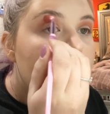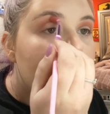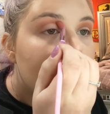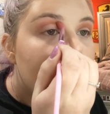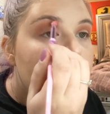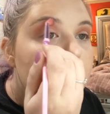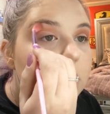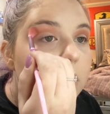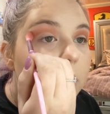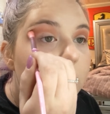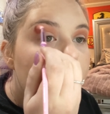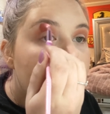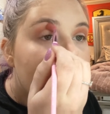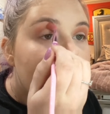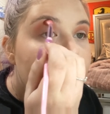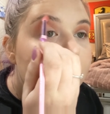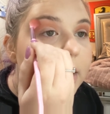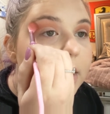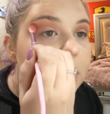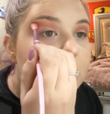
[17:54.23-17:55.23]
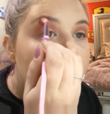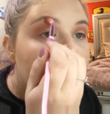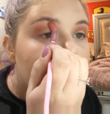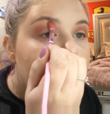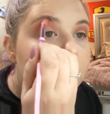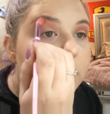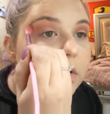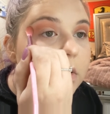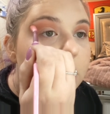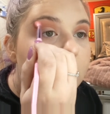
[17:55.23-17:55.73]
That's the one thing that's so
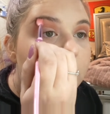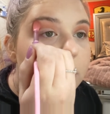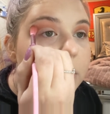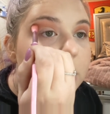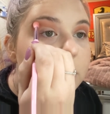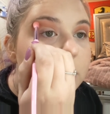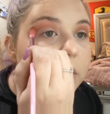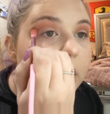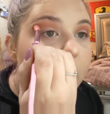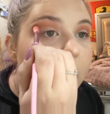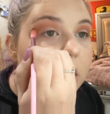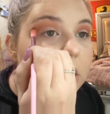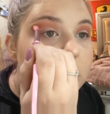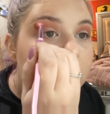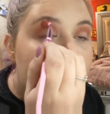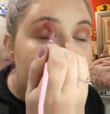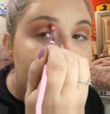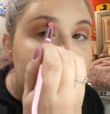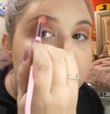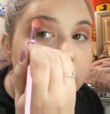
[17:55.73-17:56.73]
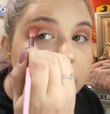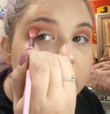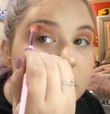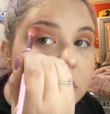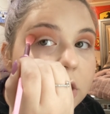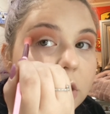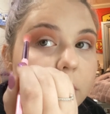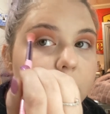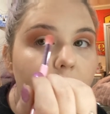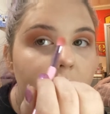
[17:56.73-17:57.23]
difficult when doing eyeshadow, is making
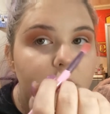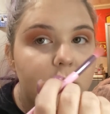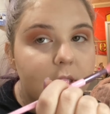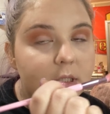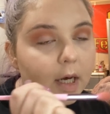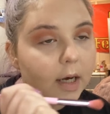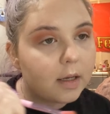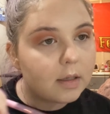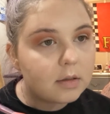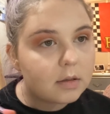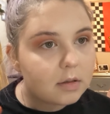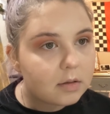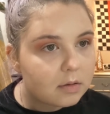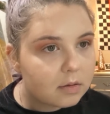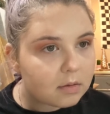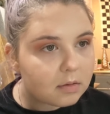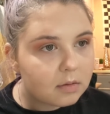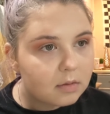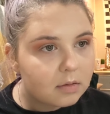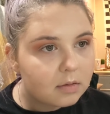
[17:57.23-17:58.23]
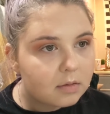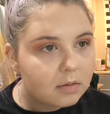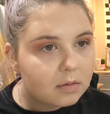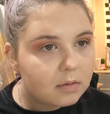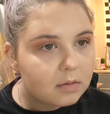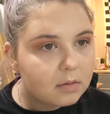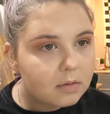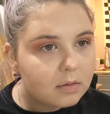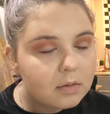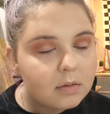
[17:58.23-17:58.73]
sure both sides
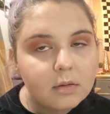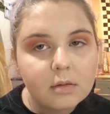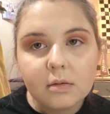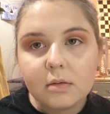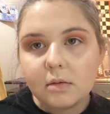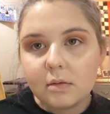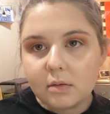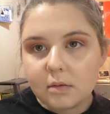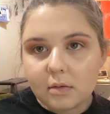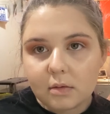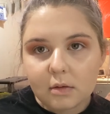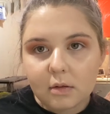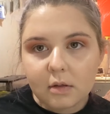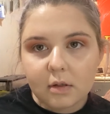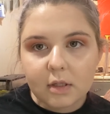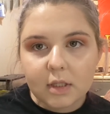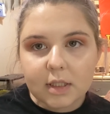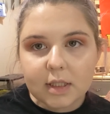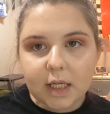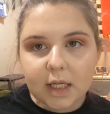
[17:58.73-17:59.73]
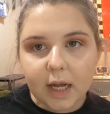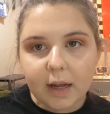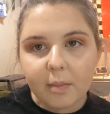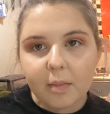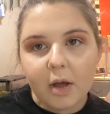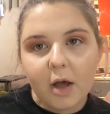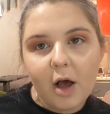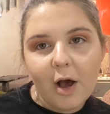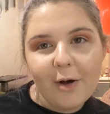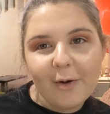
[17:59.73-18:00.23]
look the
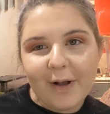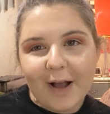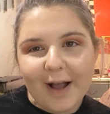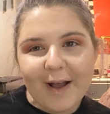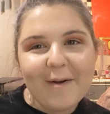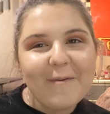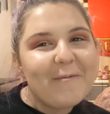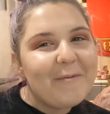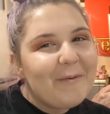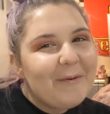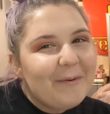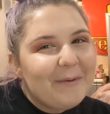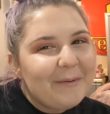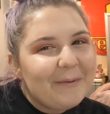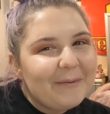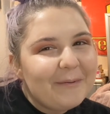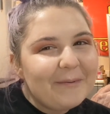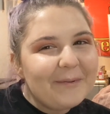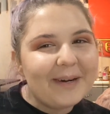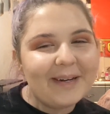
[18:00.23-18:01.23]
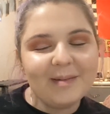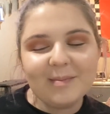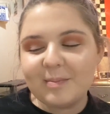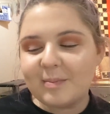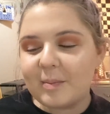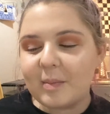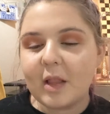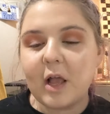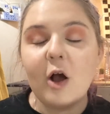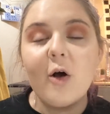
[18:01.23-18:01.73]
same. Okay. Ooh.
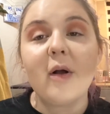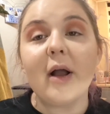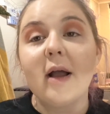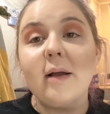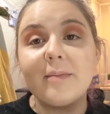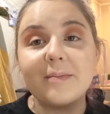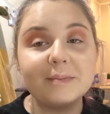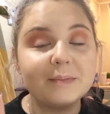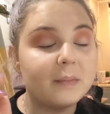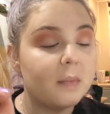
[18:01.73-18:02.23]
Okay.